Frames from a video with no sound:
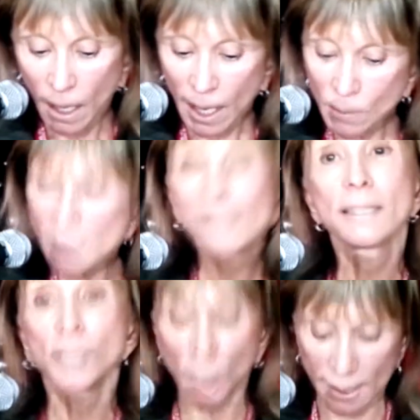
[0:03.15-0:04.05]
I would
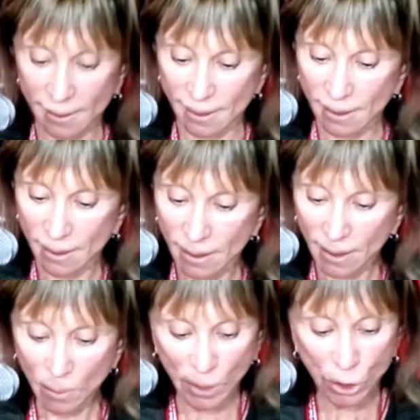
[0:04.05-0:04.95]
suggest
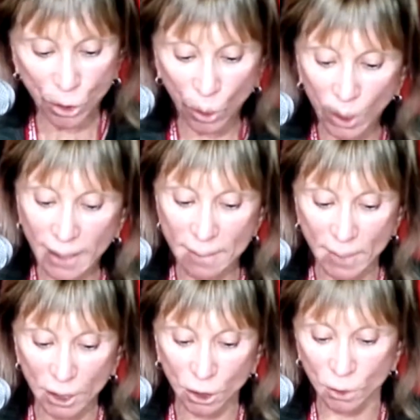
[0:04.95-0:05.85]
that petroleum
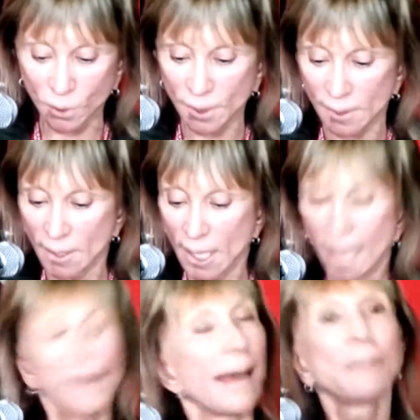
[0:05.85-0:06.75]
issues
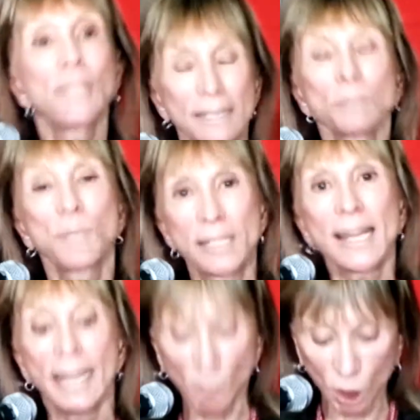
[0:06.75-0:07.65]
have a
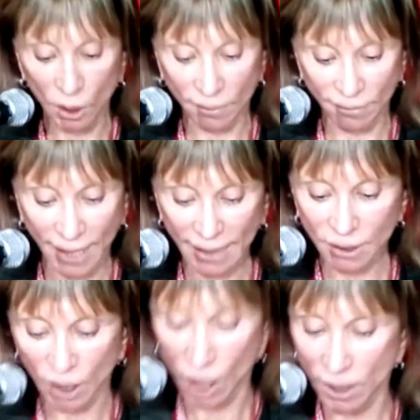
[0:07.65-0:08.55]
substantial
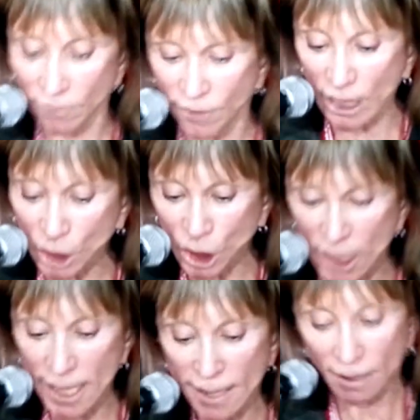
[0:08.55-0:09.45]
effect on the
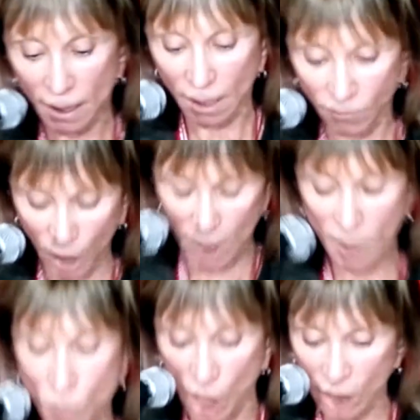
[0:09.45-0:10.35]
functioning of our
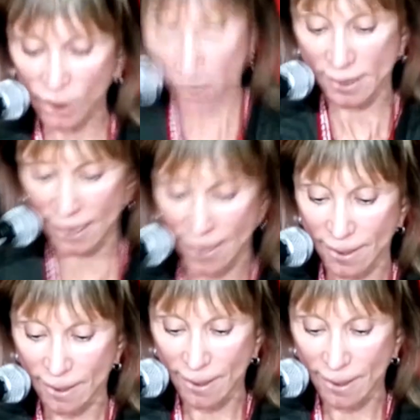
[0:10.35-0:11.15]
democracy.